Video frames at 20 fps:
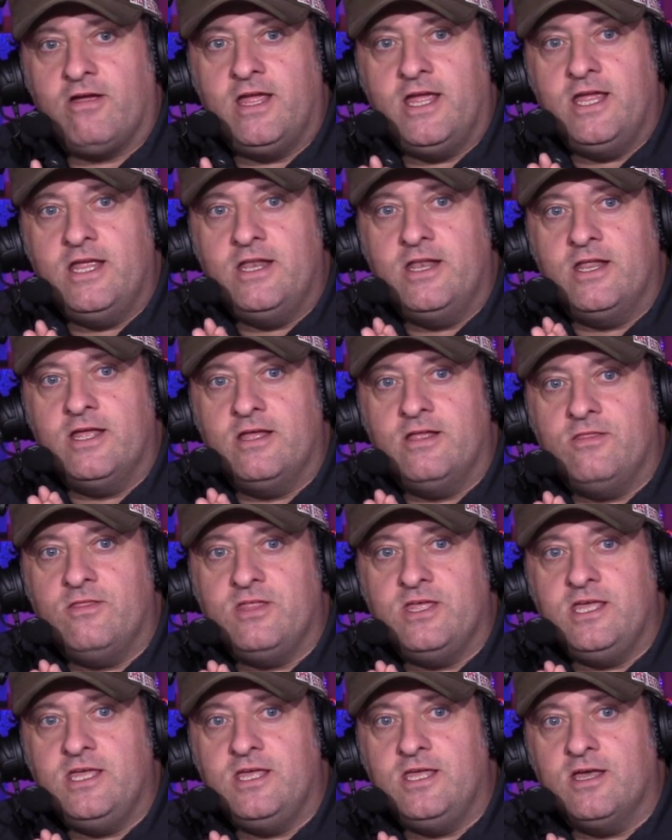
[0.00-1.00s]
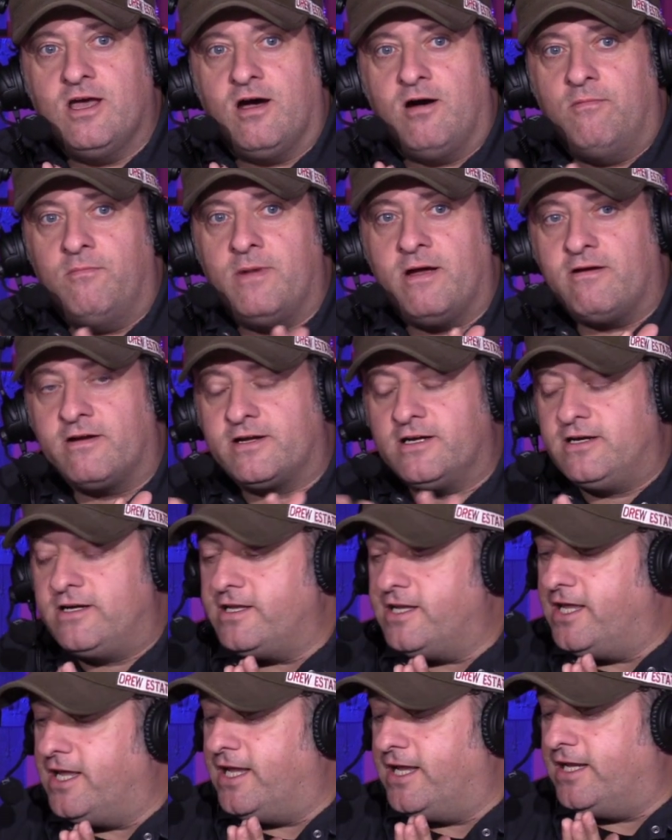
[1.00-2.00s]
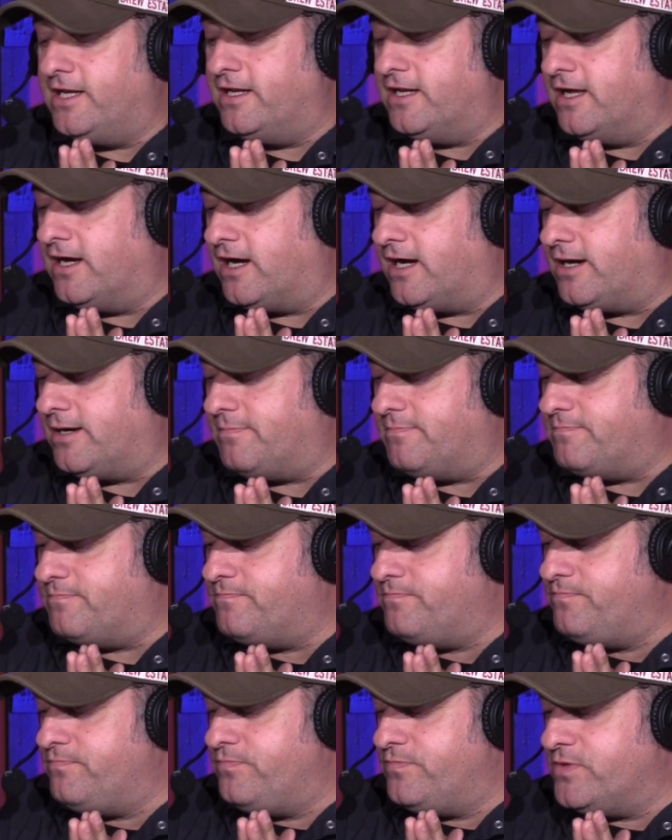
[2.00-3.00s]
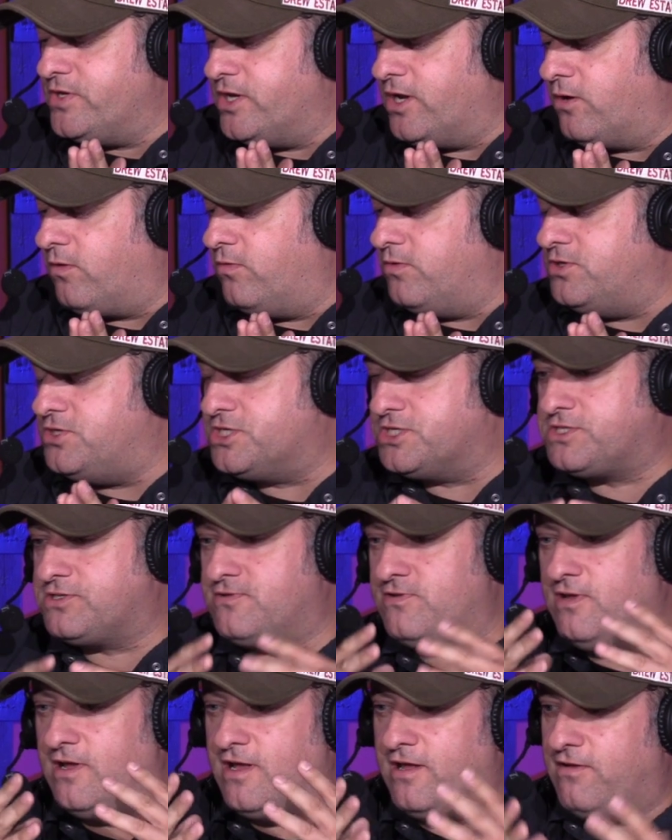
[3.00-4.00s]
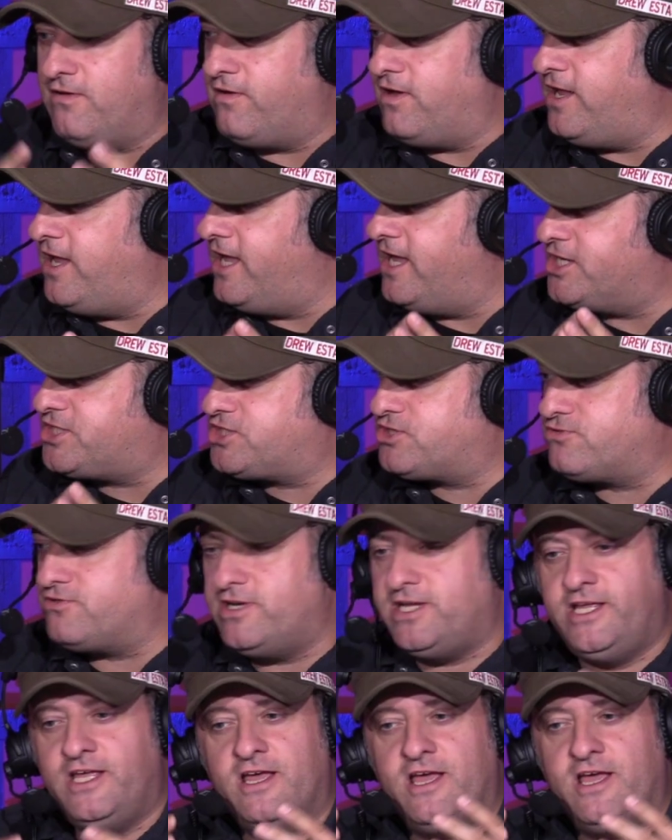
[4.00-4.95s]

in the America, and you know, just history,